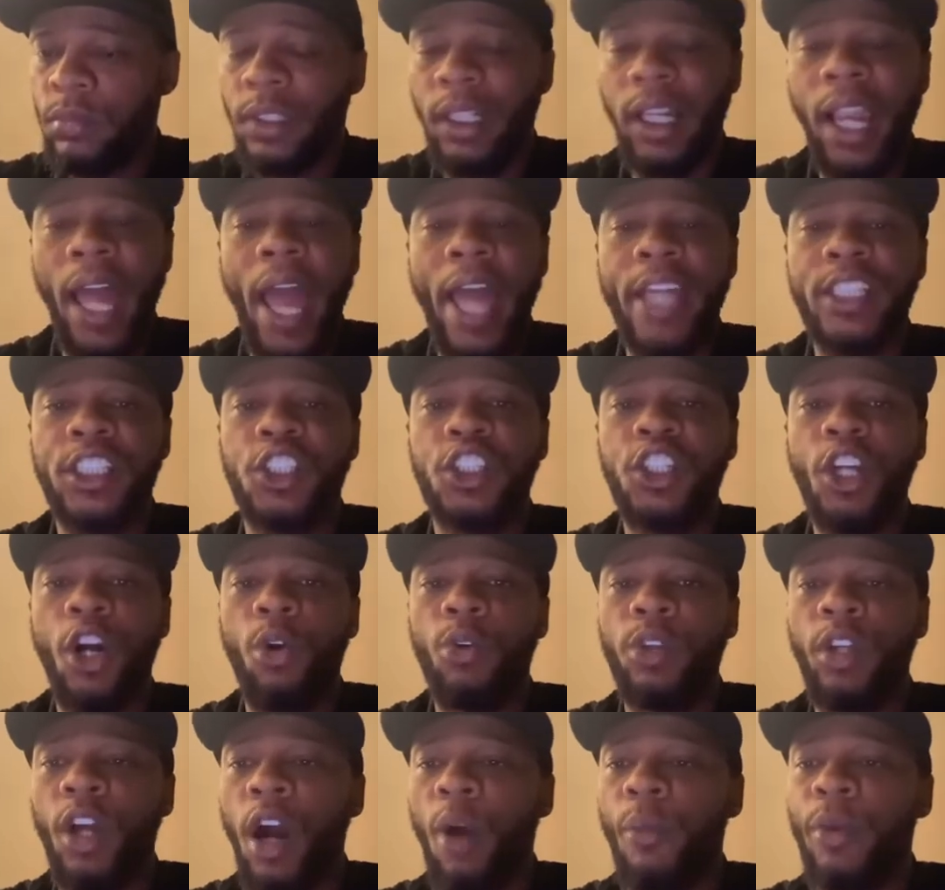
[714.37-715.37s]
Glass
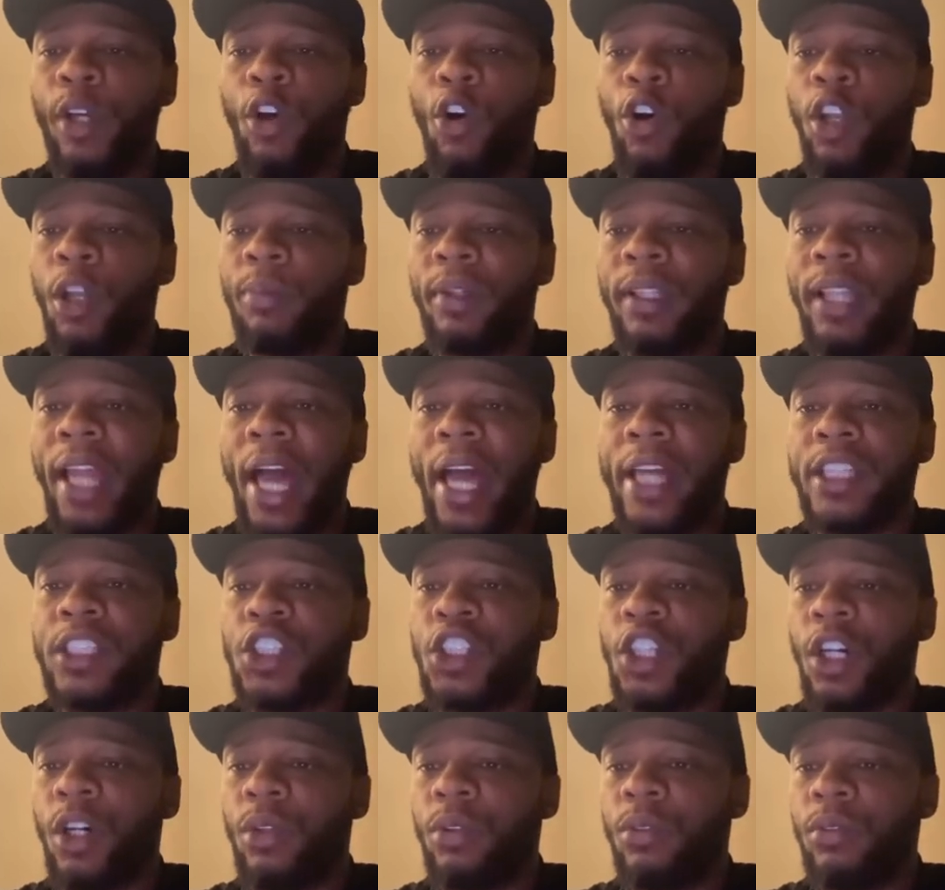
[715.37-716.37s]
Joe, y'all. We call him
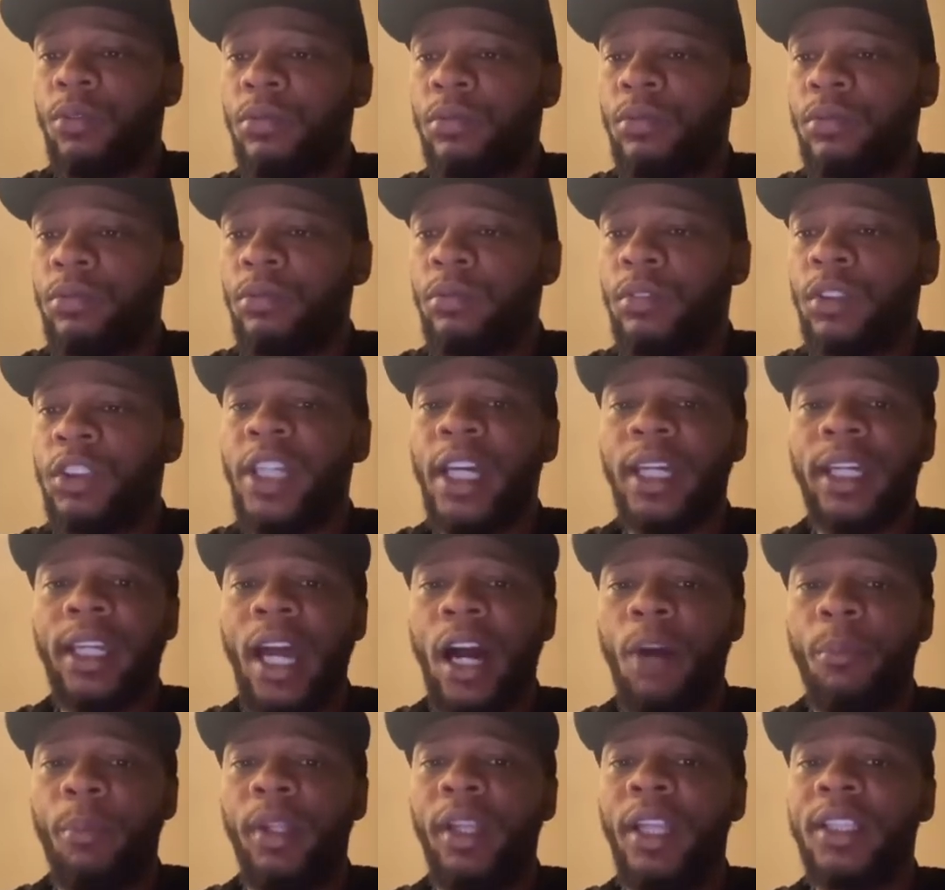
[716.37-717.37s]
Glass Joe. Check it
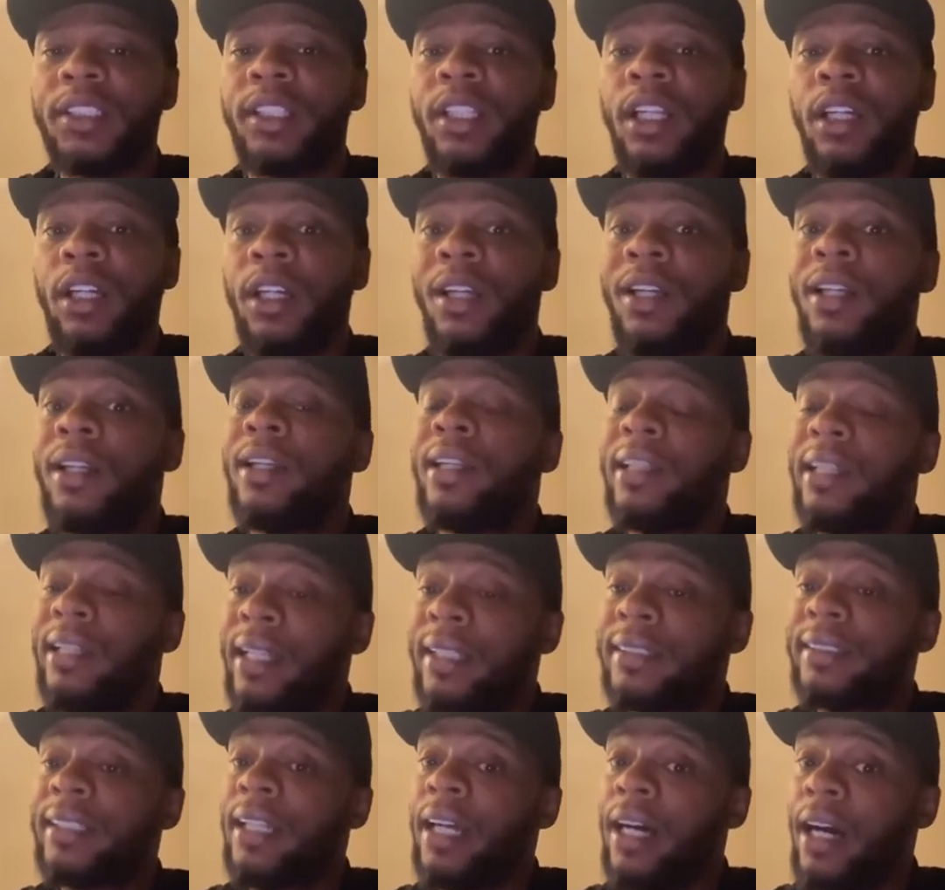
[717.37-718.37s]
out. But listen
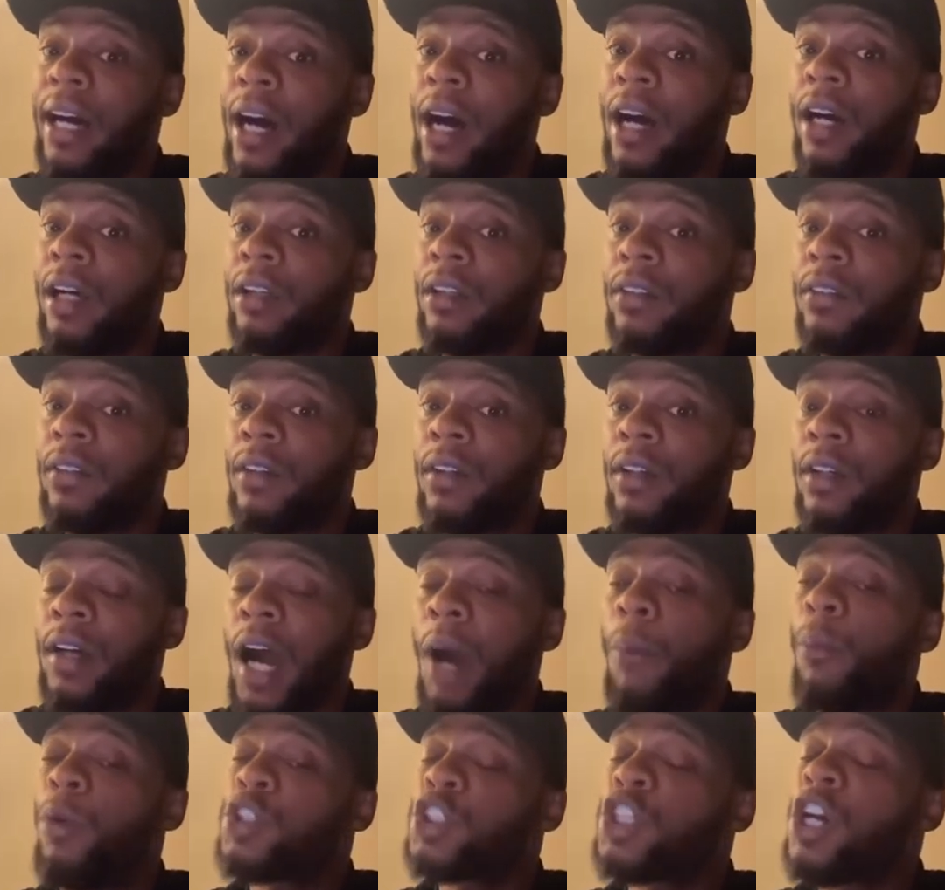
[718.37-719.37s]
to her.
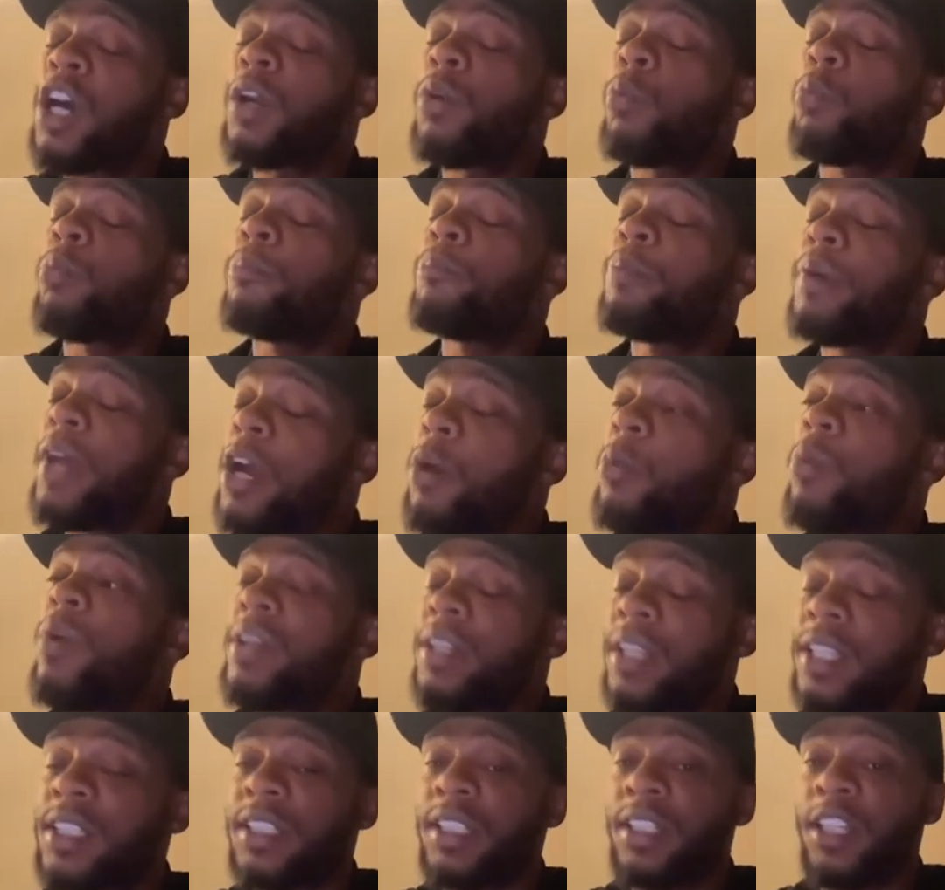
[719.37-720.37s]
I want y'all to bear
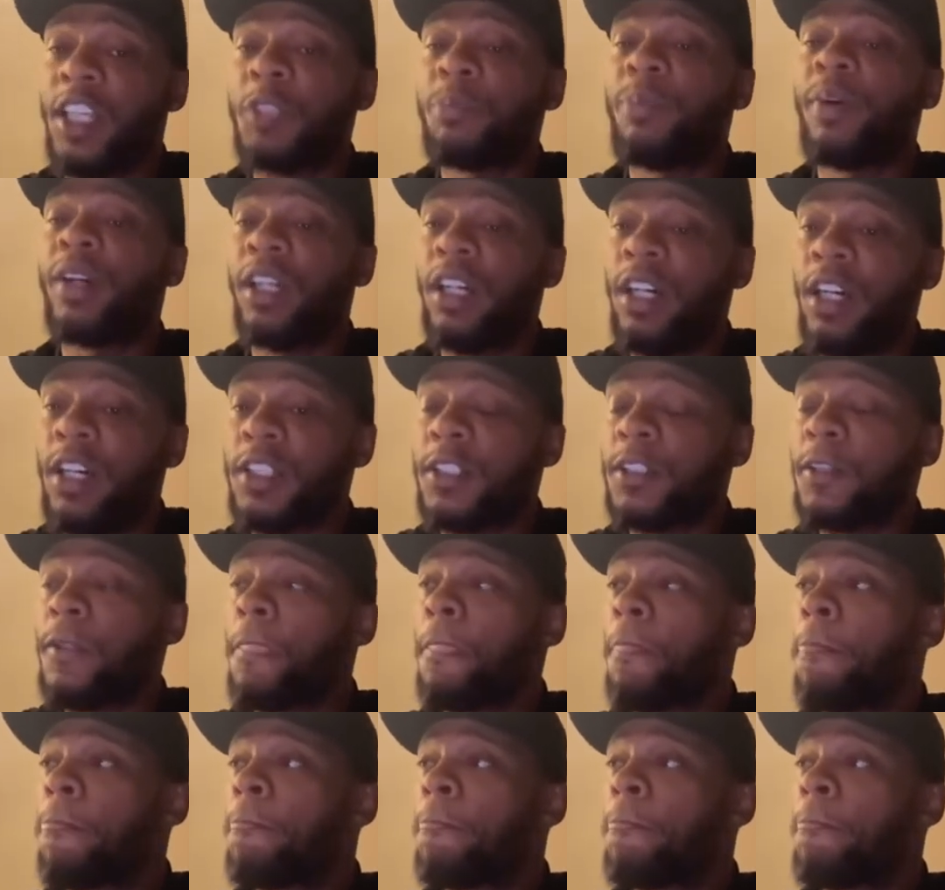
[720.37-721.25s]
witness to this because